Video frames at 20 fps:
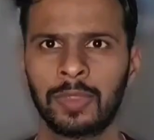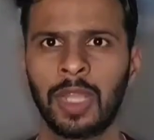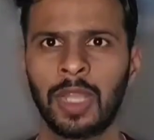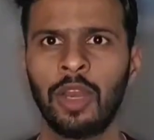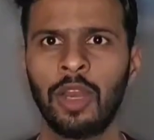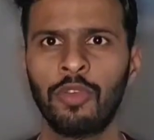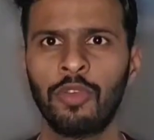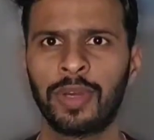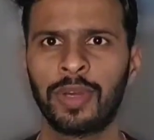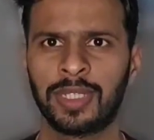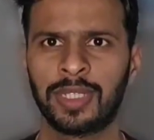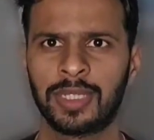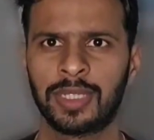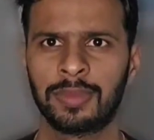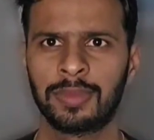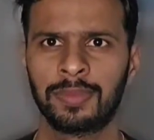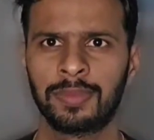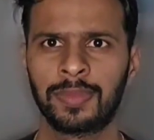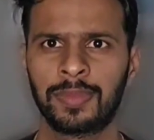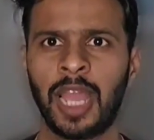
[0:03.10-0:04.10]
Hello
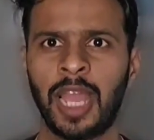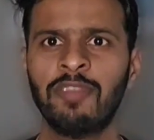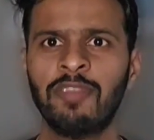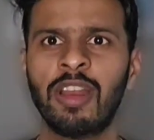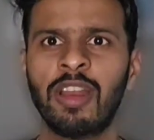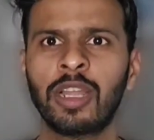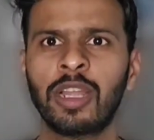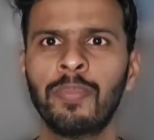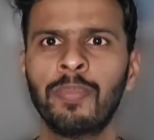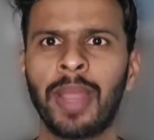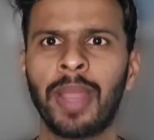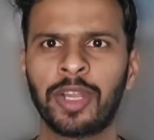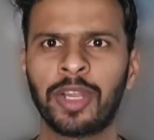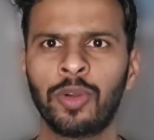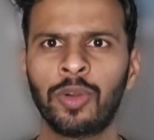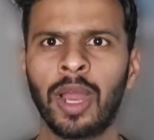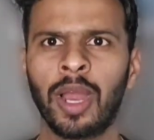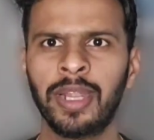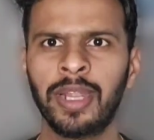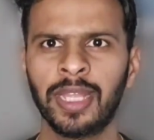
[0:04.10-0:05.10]
friends, and welcome back
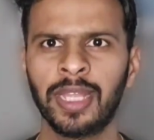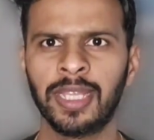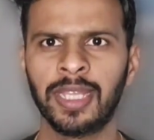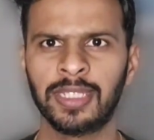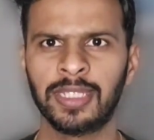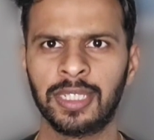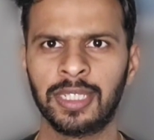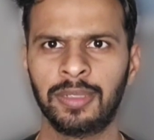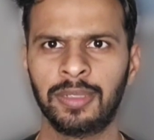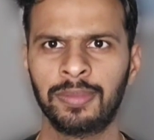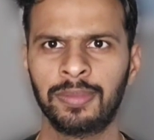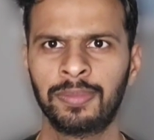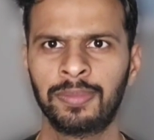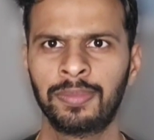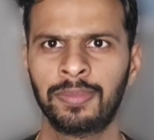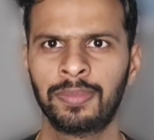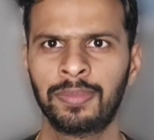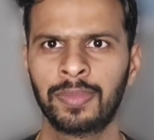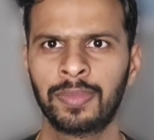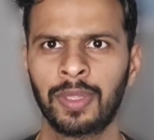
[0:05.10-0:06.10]
to Adda Desi.
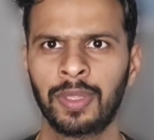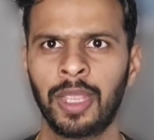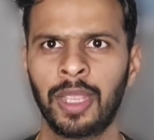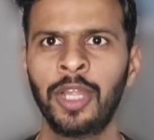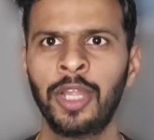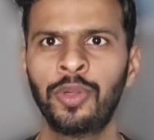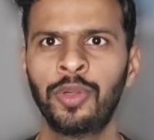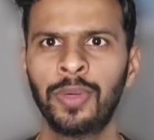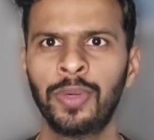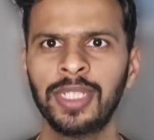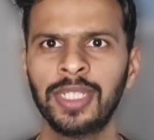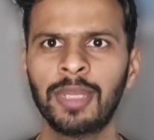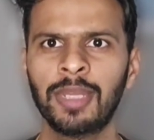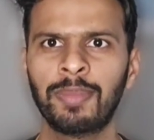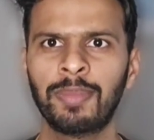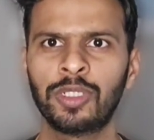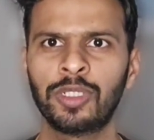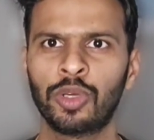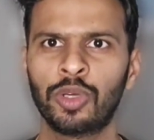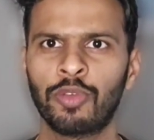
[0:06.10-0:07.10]
In today's
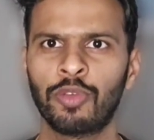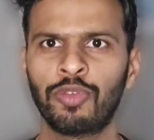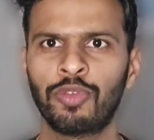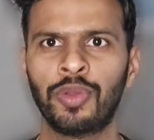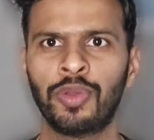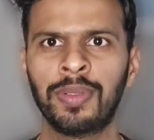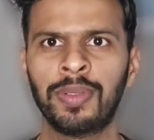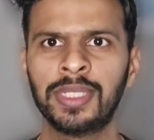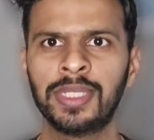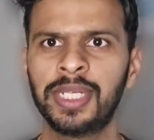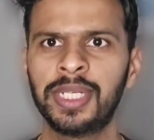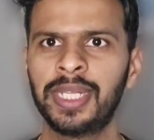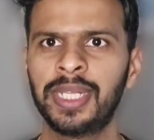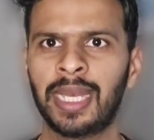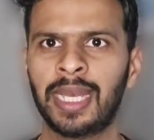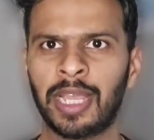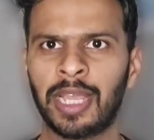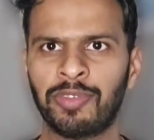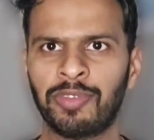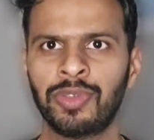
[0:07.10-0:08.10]
episode of University
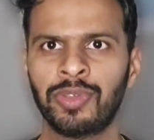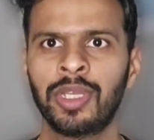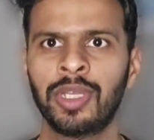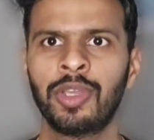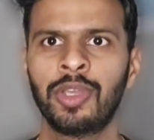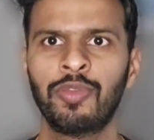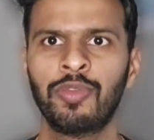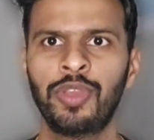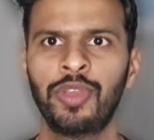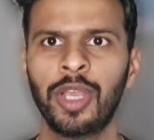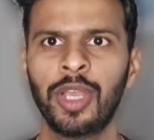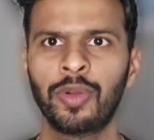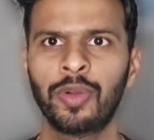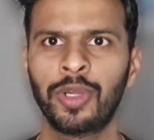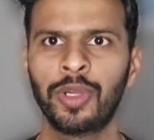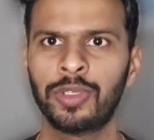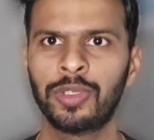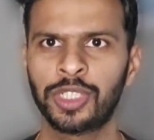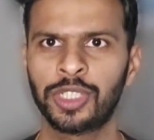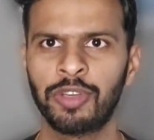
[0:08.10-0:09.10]
Life, we are
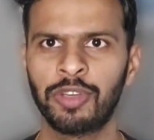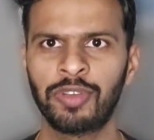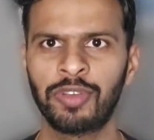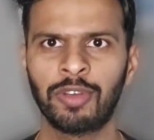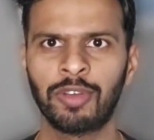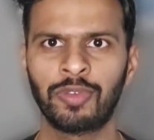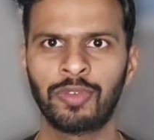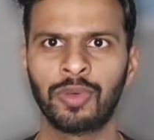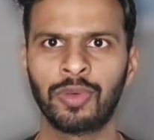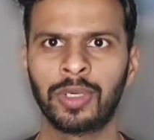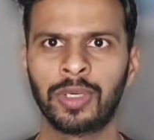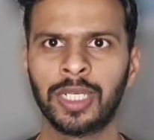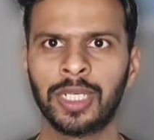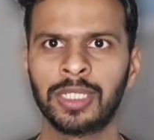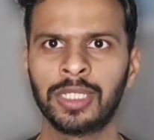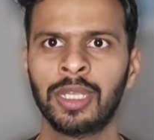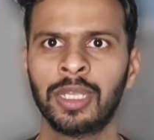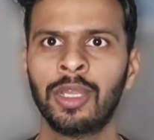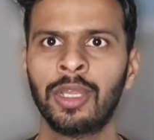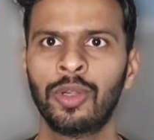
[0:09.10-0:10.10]
going to shift our
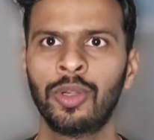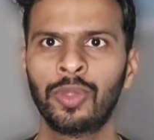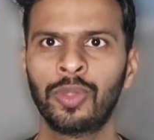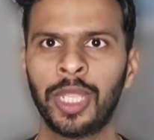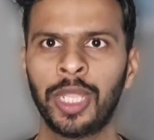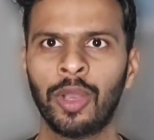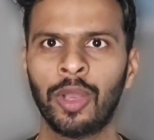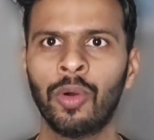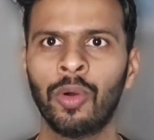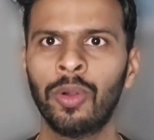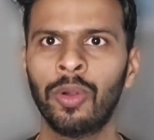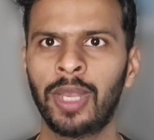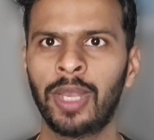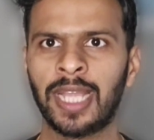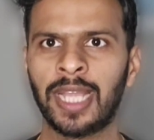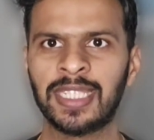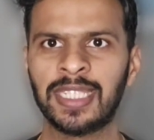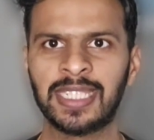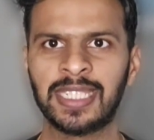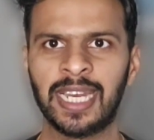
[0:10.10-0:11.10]
focus to the old
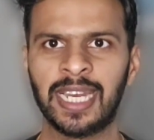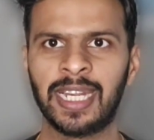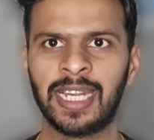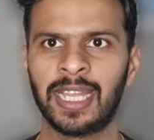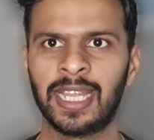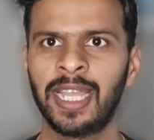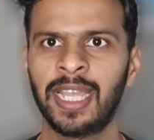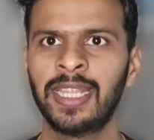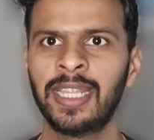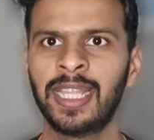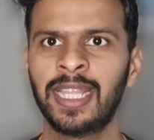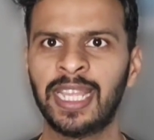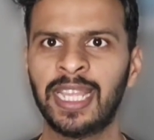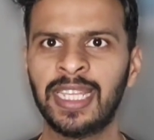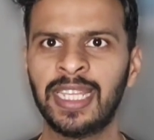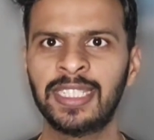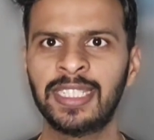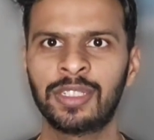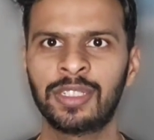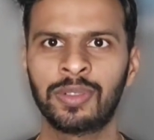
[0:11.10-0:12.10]
line state in the
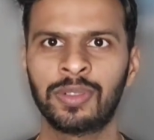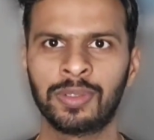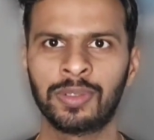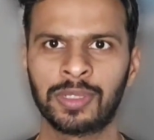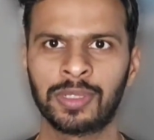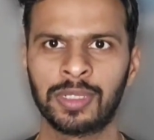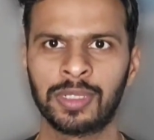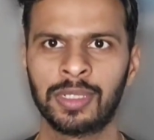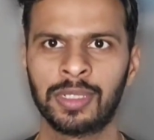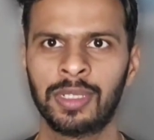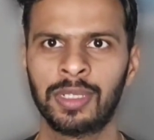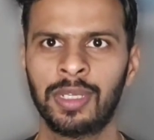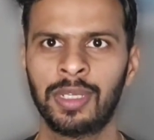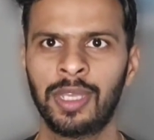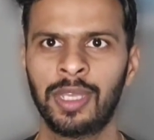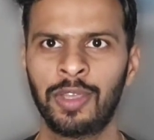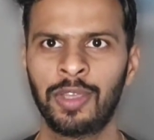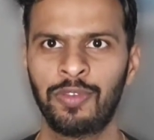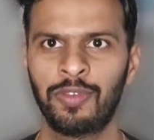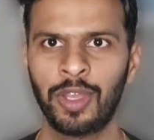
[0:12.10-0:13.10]
East Coast.
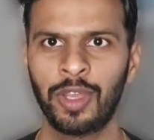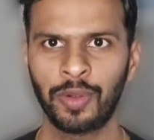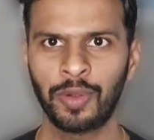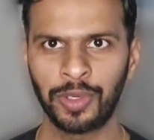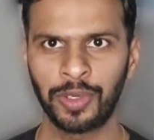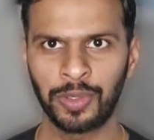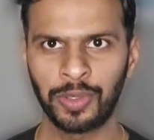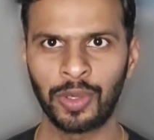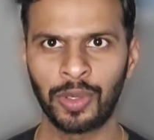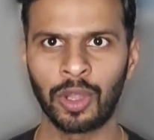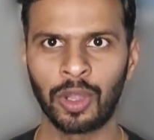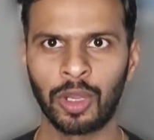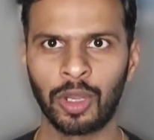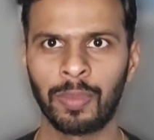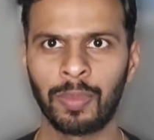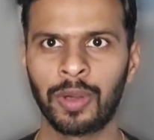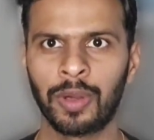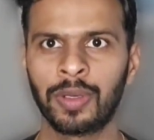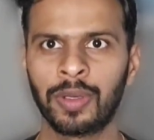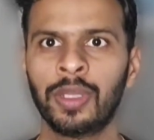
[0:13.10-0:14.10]
We are going to talk
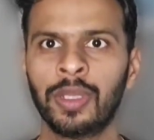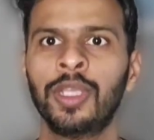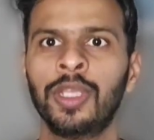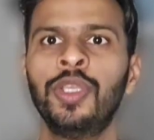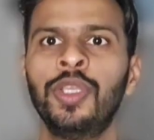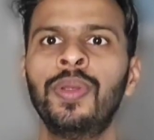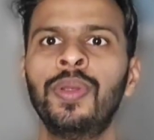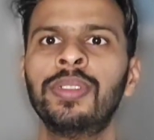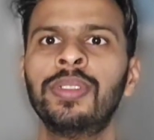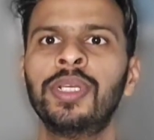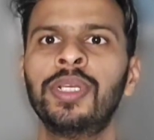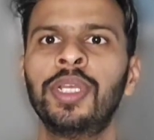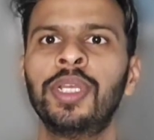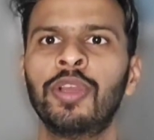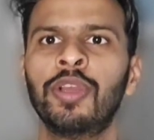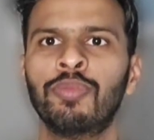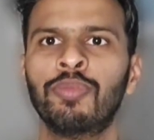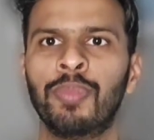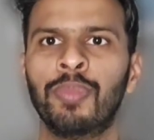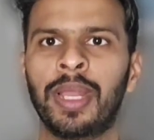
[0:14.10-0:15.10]
about University
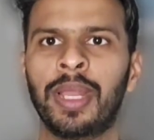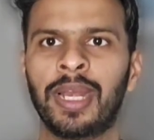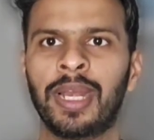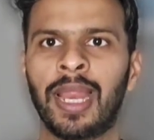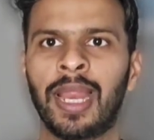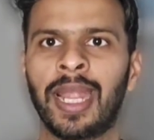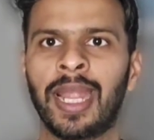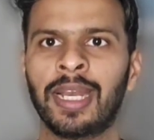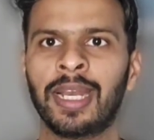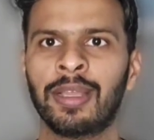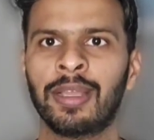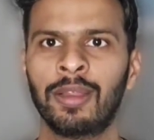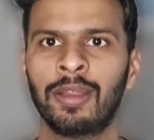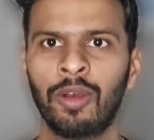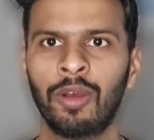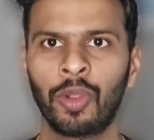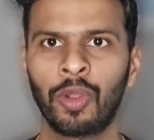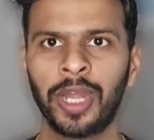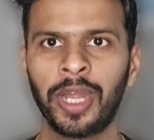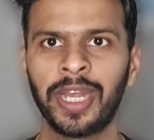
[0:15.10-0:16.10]
of Maryland
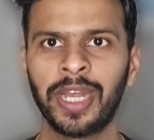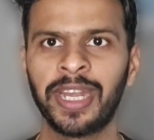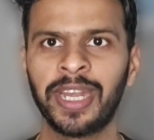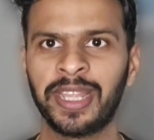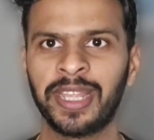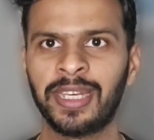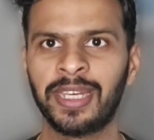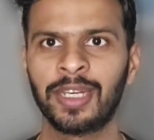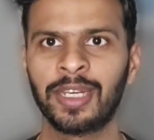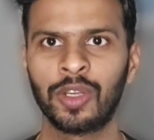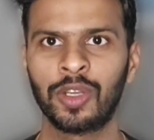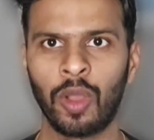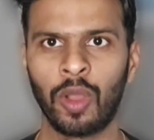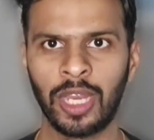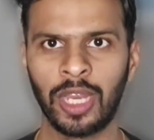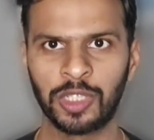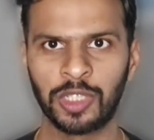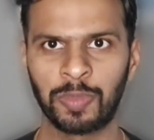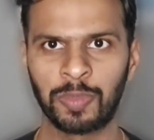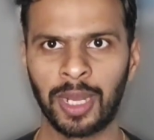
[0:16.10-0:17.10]
located in
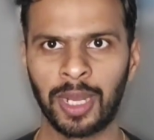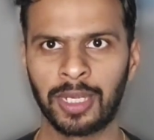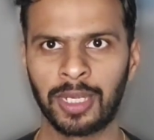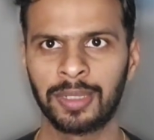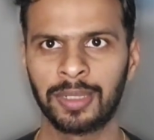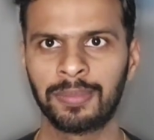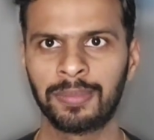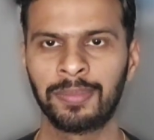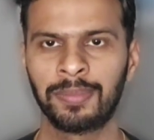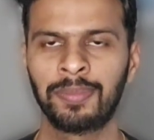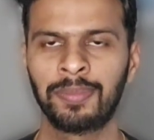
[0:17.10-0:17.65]
College Park.